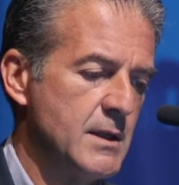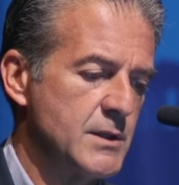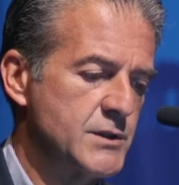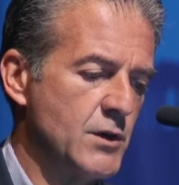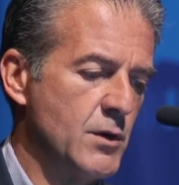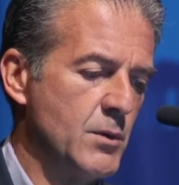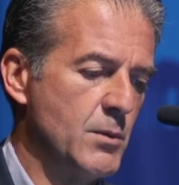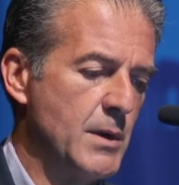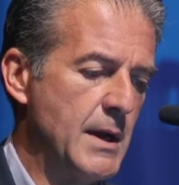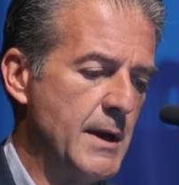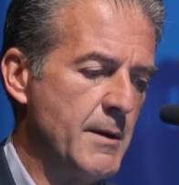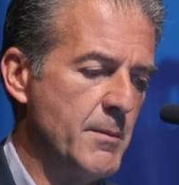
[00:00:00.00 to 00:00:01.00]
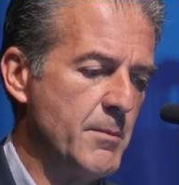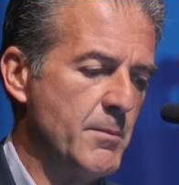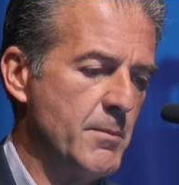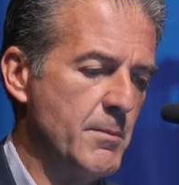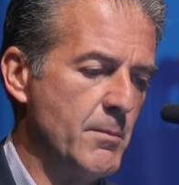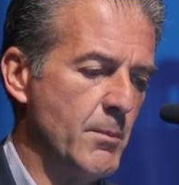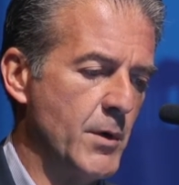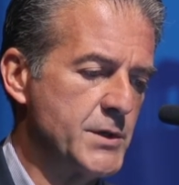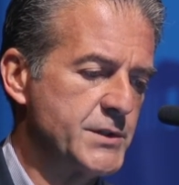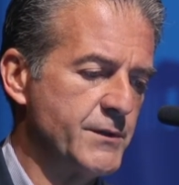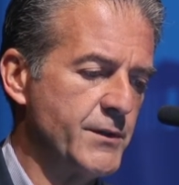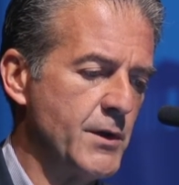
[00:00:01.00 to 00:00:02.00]
So
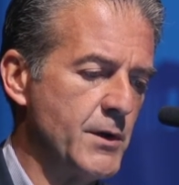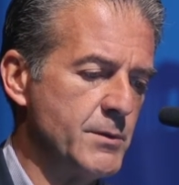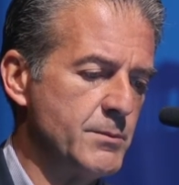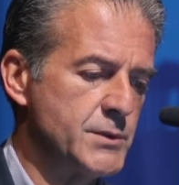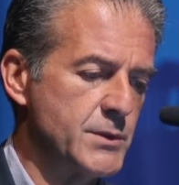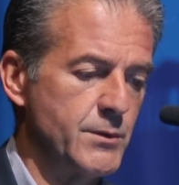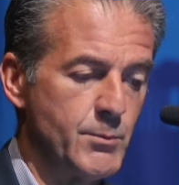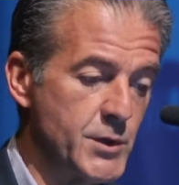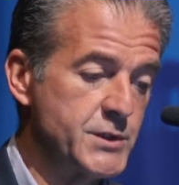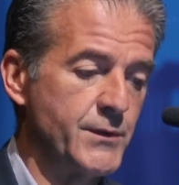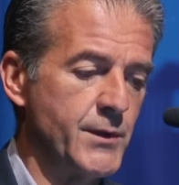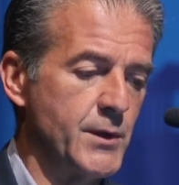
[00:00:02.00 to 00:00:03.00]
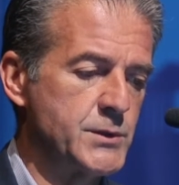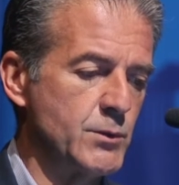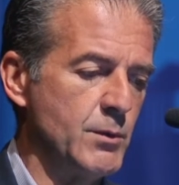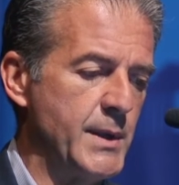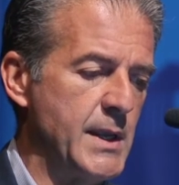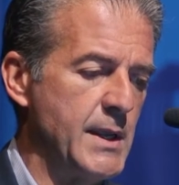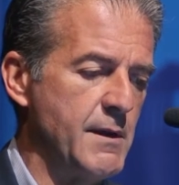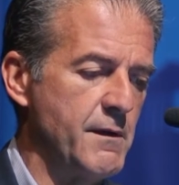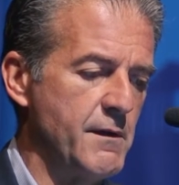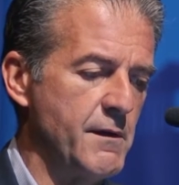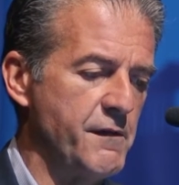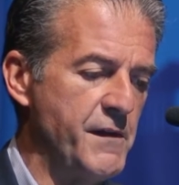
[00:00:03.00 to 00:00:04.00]
most of those will be
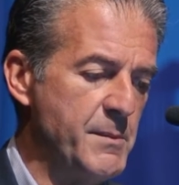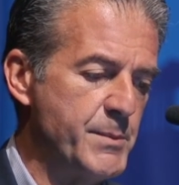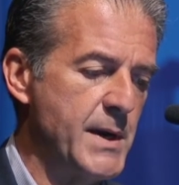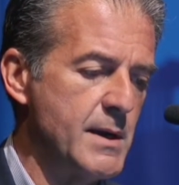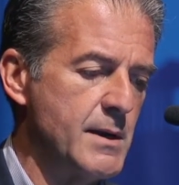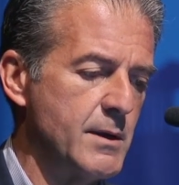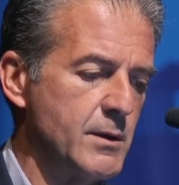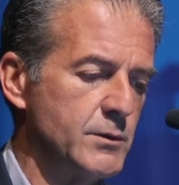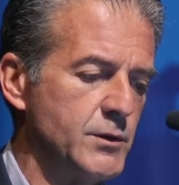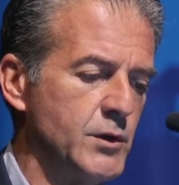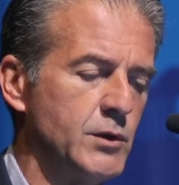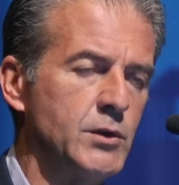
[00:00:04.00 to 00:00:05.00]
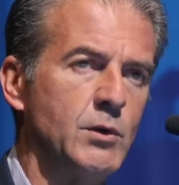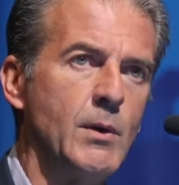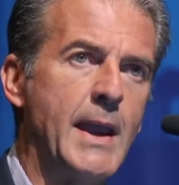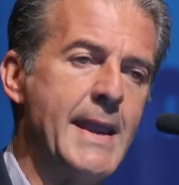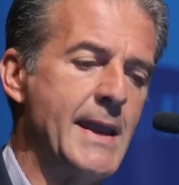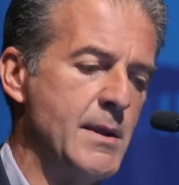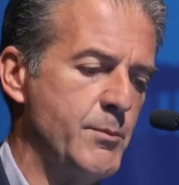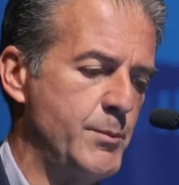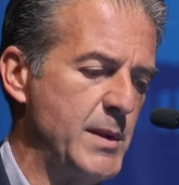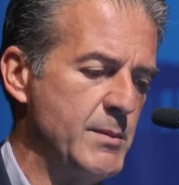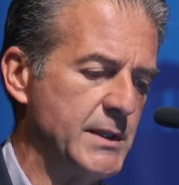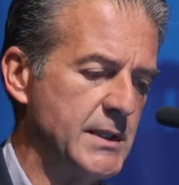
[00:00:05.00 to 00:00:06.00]
FIPA due to
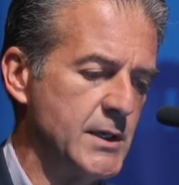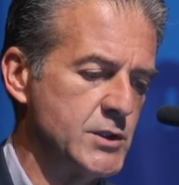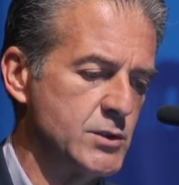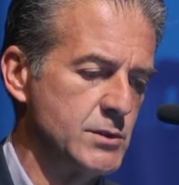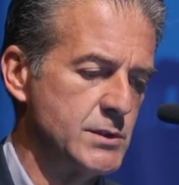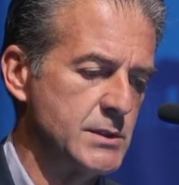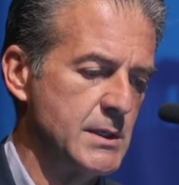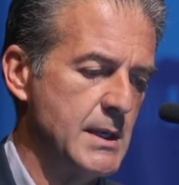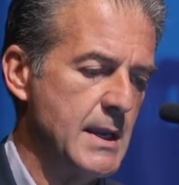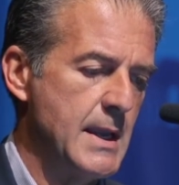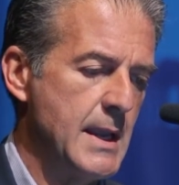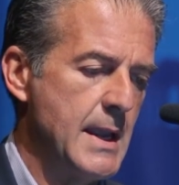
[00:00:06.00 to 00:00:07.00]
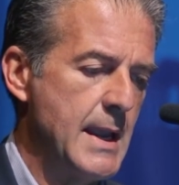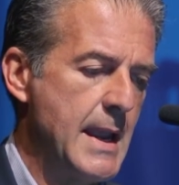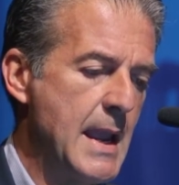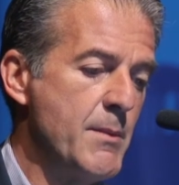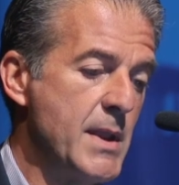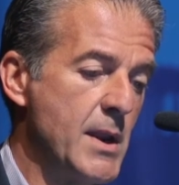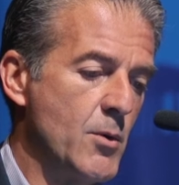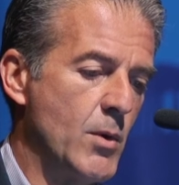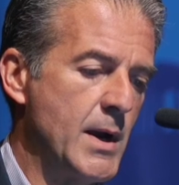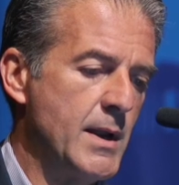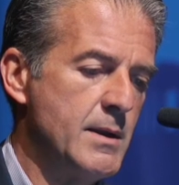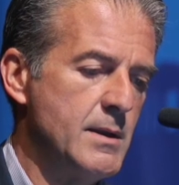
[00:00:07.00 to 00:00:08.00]
AIP mutations,
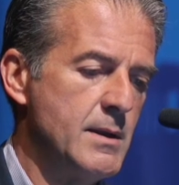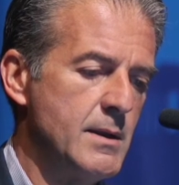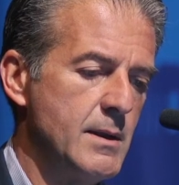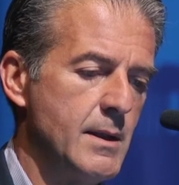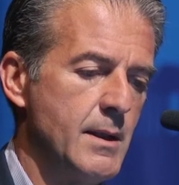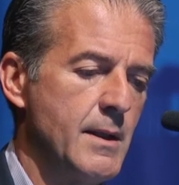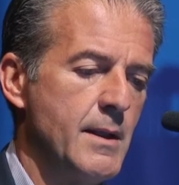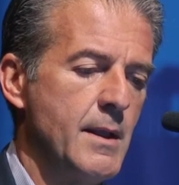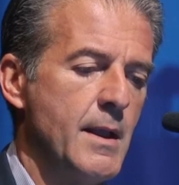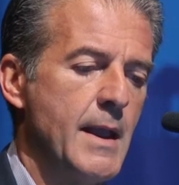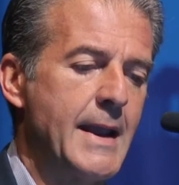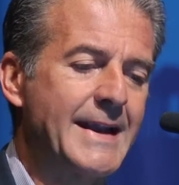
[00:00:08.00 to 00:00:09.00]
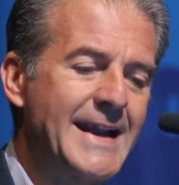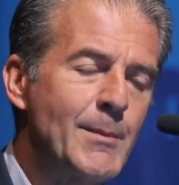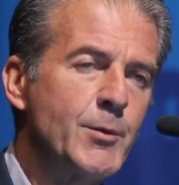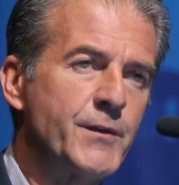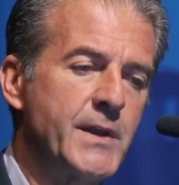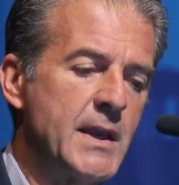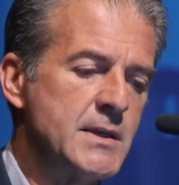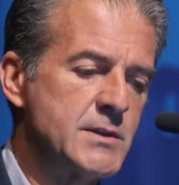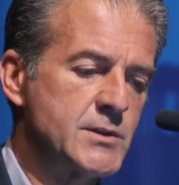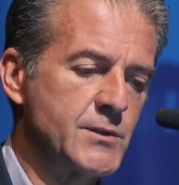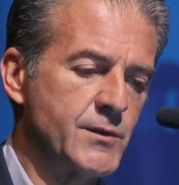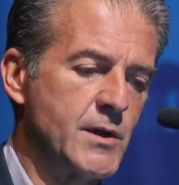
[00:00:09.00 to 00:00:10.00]
MEN1, a couple of
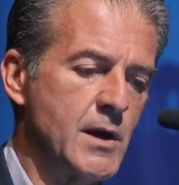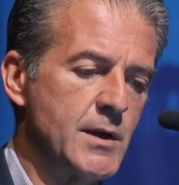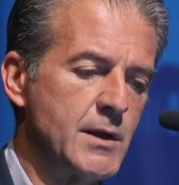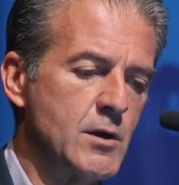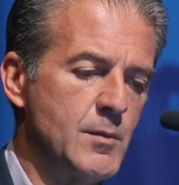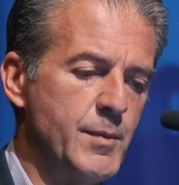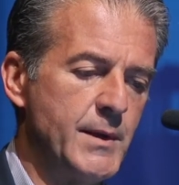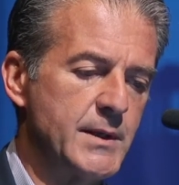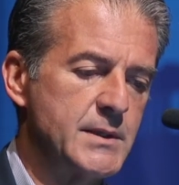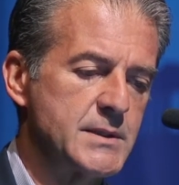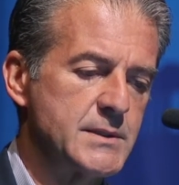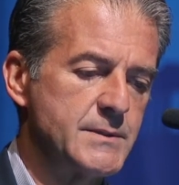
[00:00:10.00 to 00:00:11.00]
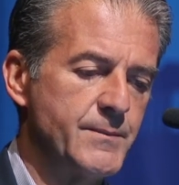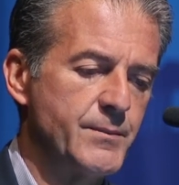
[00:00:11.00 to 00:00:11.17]
cases of Carney complex,